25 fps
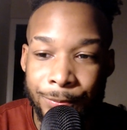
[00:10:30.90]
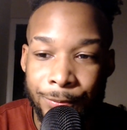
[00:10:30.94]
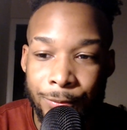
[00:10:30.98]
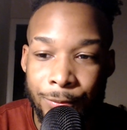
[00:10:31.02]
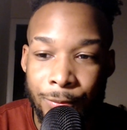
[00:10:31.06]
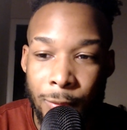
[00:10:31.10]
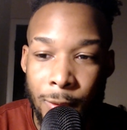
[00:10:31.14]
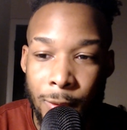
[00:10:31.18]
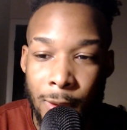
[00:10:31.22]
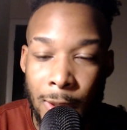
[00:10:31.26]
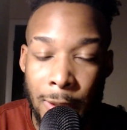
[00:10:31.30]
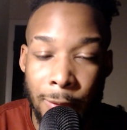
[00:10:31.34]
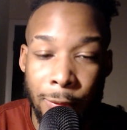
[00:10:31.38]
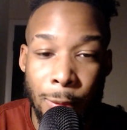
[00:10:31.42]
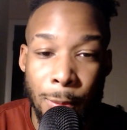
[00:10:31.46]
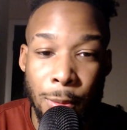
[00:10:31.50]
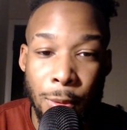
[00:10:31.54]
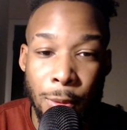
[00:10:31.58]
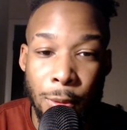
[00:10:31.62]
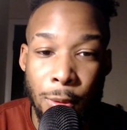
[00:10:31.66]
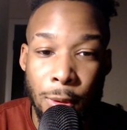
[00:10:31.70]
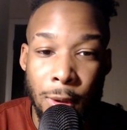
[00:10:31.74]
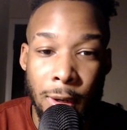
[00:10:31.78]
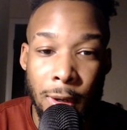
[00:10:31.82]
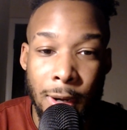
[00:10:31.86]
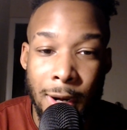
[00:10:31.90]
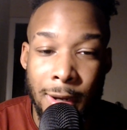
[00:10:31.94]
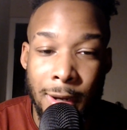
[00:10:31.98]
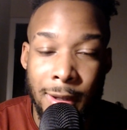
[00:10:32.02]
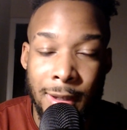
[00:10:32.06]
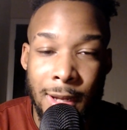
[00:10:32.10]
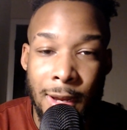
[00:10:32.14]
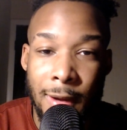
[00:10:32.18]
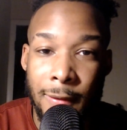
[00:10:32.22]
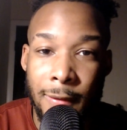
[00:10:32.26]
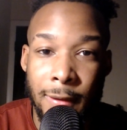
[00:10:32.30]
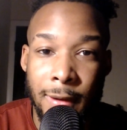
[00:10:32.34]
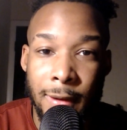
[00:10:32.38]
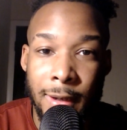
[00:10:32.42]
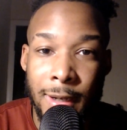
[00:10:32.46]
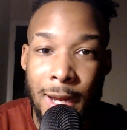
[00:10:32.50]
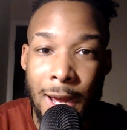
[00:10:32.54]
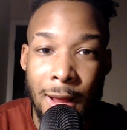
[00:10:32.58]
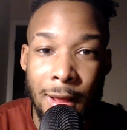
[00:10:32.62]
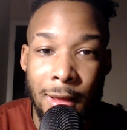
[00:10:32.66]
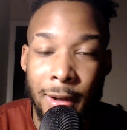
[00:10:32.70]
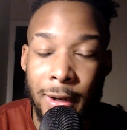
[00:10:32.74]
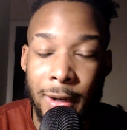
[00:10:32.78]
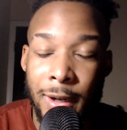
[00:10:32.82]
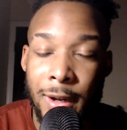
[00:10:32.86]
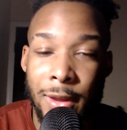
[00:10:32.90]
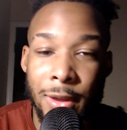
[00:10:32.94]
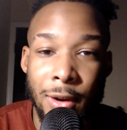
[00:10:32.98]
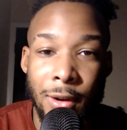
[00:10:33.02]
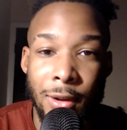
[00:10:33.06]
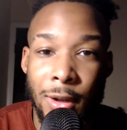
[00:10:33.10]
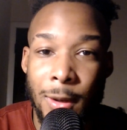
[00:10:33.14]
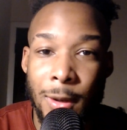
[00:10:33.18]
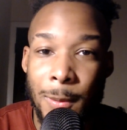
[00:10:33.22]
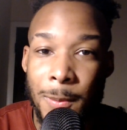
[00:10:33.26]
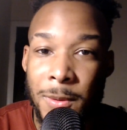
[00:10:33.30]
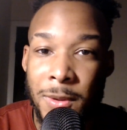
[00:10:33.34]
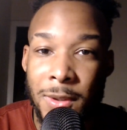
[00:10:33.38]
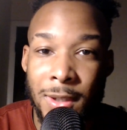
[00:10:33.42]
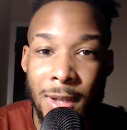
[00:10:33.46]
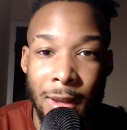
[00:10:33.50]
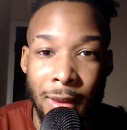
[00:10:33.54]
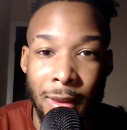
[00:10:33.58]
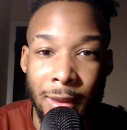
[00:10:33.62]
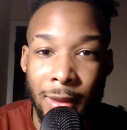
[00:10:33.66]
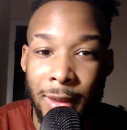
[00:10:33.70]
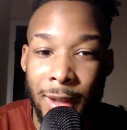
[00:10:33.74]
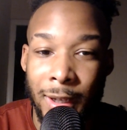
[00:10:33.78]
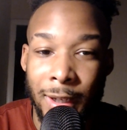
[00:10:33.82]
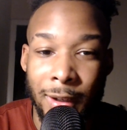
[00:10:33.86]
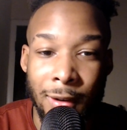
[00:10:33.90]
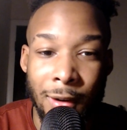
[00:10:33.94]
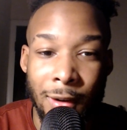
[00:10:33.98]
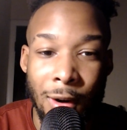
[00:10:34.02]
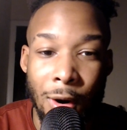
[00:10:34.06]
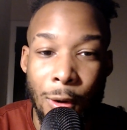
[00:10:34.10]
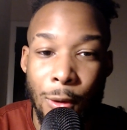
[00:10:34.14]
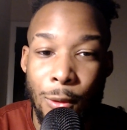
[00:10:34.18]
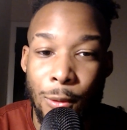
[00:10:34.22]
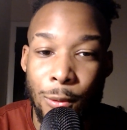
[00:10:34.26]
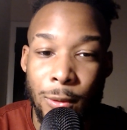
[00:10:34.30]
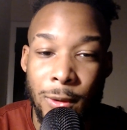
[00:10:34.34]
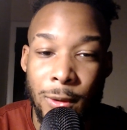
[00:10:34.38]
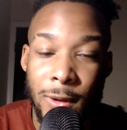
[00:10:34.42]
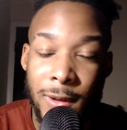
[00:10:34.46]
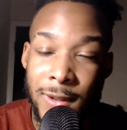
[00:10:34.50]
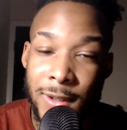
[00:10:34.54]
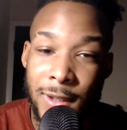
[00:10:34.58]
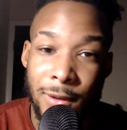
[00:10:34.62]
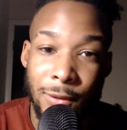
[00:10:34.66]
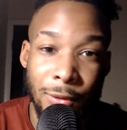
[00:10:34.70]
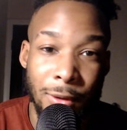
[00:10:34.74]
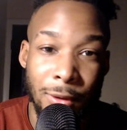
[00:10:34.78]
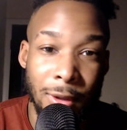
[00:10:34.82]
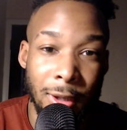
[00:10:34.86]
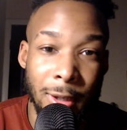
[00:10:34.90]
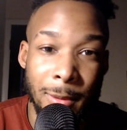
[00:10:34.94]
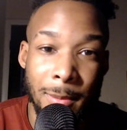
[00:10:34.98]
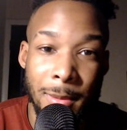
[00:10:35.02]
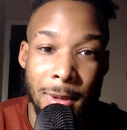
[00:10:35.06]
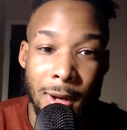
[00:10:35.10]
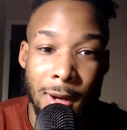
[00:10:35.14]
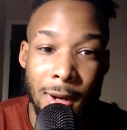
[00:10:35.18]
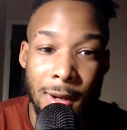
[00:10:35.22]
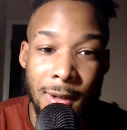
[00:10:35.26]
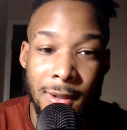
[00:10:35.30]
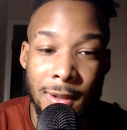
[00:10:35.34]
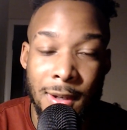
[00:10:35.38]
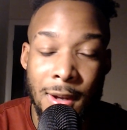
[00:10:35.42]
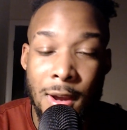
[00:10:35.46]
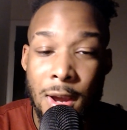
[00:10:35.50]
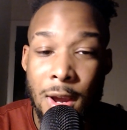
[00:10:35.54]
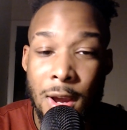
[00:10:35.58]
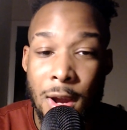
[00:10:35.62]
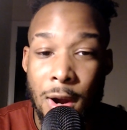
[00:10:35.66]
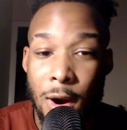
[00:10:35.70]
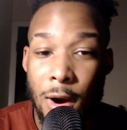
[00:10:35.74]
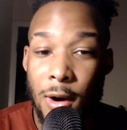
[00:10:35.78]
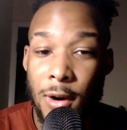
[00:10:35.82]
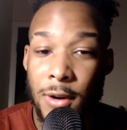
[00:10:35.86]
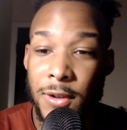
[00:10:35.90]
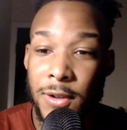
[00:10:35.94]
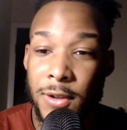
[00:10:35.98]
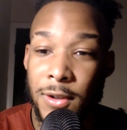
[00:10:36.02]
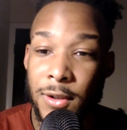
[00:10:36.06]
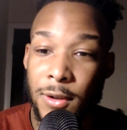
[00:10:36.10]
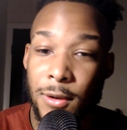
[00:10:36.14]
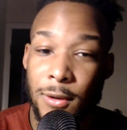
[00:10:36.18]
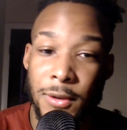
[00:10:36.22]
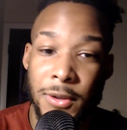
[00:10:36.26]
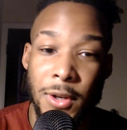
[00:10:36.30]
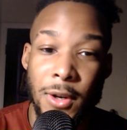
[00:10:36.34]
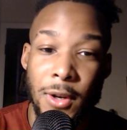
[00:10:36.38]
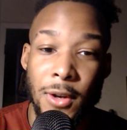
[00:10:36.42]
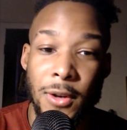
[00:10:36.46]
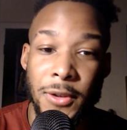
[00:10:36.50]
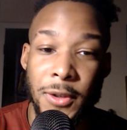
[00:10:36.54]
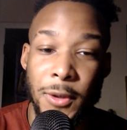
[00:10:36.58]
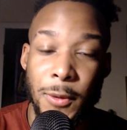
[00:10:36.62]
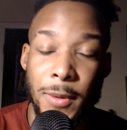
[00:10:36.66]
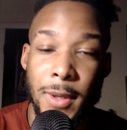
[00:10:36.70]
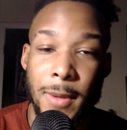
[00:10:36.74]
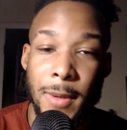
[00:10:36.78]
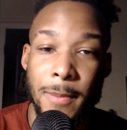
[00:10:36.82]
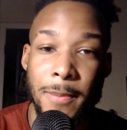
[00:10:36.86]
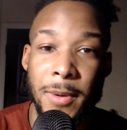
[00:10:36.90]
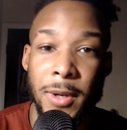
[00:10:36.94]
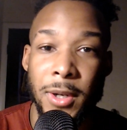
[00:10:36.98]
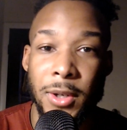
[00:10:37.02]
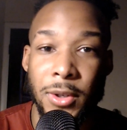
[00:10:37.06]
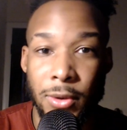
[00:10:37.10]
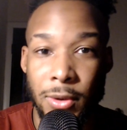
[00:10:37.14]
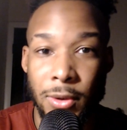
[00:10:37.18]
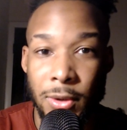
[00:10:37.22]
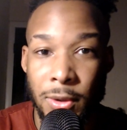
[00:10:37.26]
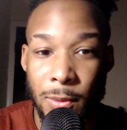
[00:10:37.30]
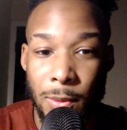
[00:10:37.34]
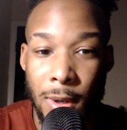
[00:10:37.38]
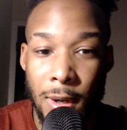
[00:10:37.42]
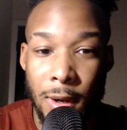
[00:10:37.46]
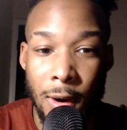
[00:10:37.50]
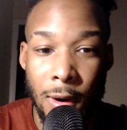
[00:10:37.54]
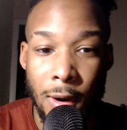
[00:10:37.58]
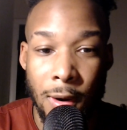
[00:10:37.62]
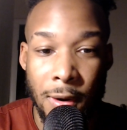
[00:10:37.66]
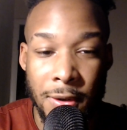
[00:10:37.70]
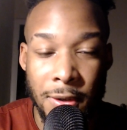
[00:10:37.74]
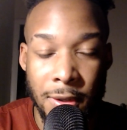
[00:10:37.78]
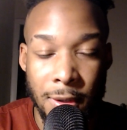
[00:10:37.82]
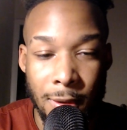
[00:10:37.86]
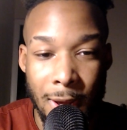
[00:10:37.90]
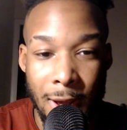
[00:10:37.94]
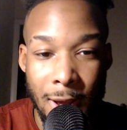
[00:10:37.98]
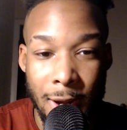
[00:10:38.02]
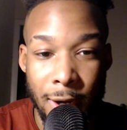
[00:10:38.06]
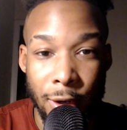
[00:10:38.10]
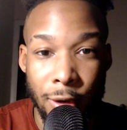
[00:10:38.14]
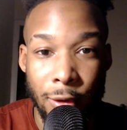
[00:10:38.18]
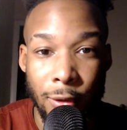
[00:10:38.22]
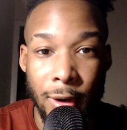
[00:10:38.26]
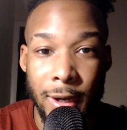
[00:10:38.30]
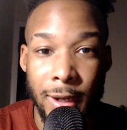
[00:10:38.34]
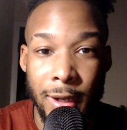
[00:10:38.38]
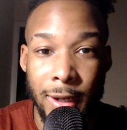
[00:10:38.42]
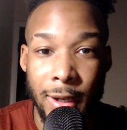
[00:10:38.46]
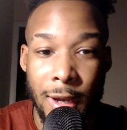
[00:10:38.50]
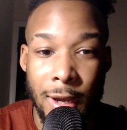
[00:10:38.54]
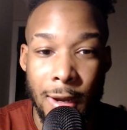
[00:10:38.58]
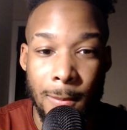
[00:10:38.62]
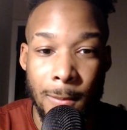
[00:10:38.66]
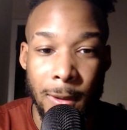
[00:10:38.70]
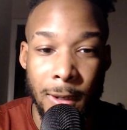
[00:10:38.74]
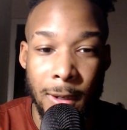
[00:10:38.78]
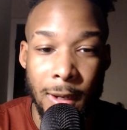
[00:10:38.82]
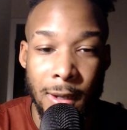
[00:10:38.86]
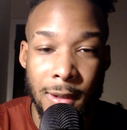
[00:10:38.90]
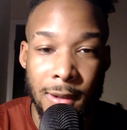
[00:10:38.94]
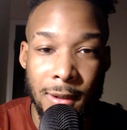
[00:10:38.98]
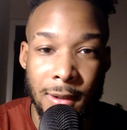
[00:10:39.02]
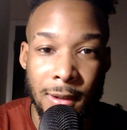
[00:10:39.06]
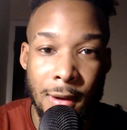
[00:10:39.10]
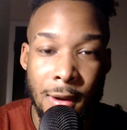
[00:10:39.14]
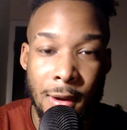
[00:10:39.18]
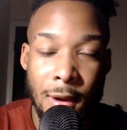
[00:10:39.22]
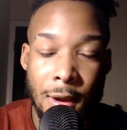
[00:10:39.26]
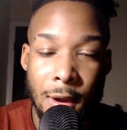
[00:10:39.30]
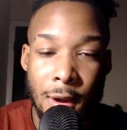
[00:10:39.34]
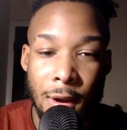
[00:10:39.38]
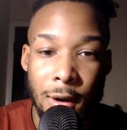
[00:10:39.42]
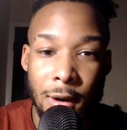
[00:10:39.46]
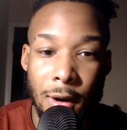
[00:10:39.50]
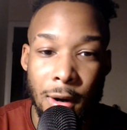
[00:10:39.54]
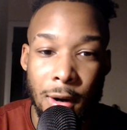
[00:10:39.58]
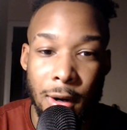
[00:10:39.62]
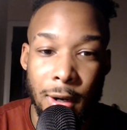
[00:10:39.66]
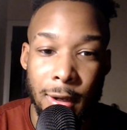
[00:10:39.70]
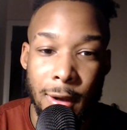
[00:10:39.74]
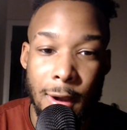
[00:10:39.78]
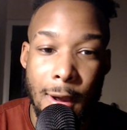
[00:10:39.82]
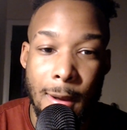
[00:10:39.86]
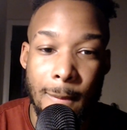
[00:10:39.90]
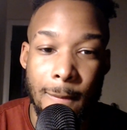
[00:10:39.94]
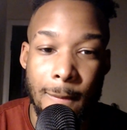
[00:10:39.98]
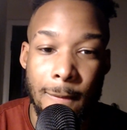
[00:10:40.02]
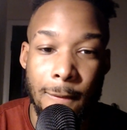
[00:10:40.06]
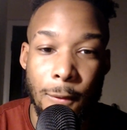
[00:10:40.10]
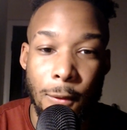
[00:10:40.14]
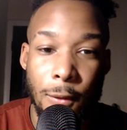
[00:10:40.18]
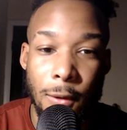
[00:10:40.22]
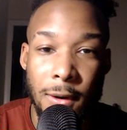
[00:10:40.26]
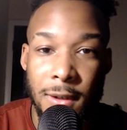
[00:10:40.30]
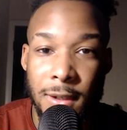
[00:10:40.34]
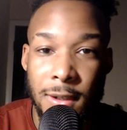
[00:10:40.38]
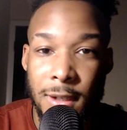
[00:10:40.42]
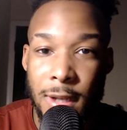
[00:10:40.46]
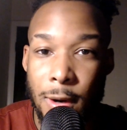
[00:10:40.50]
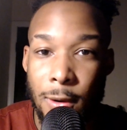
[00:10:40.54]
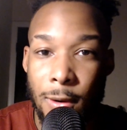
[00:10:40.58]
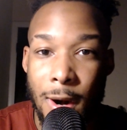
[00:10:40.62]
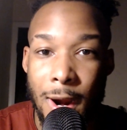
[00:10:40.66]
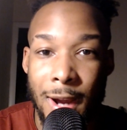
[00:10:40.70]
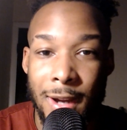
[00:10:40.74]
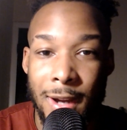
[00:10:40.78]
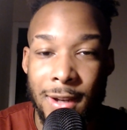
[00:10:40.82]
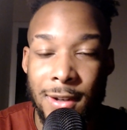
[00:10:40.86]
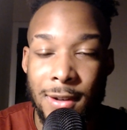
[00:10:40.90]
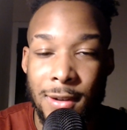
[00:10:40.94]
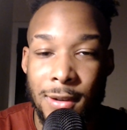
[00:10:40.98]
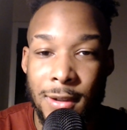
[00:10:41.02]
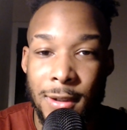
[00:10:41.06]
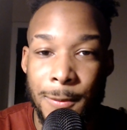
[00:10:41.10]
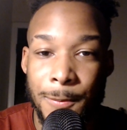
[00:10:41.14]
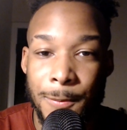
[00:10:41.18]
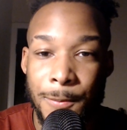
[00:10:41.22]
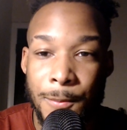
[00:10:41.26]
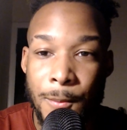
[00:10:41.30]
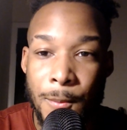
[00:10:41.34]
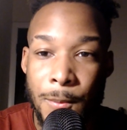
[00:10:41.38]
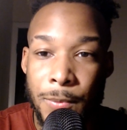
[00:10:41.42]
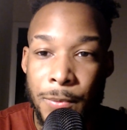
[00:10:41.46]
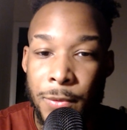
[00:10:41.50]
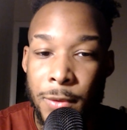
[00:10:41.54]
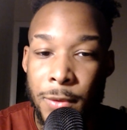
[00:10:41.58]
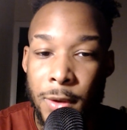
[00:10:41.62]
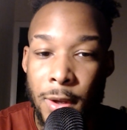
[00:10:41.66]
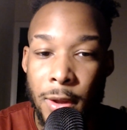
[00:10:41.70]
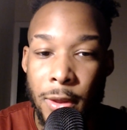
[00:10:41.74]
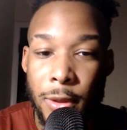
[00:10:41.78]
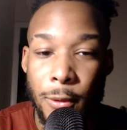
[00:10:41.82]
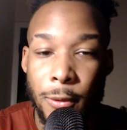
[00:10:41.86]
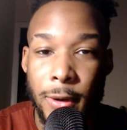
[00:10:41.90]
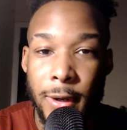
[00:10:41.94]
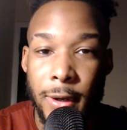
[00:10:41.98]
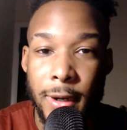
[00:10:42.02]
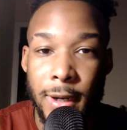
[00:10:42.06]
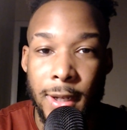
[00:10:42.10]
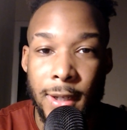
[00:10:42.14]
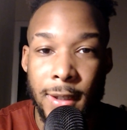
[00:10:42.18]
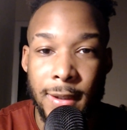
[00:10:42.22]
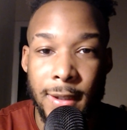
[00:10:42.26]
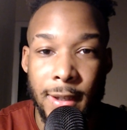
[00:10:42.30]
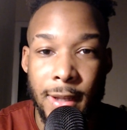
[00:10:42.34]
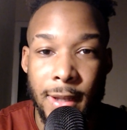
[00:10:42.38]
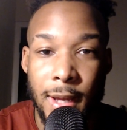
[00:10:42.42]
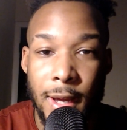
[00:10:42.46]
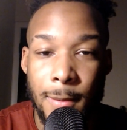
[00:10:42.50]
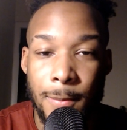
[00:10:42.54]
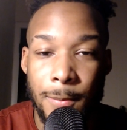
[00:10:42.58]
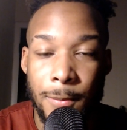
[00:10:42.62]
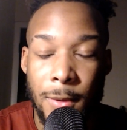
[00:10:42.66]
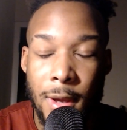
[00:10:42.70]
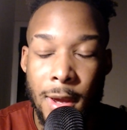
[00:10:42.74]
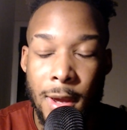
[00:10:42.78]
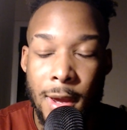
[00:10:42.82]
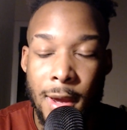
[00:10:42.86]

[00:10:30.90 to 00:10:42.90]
Liverpool are definitely now licking their lips and thinking, oh, this can really be us. Arsenal is also in the picture as well. Arsenal had a great game against Nottingham Forest. They were excellent. 3-0 to them.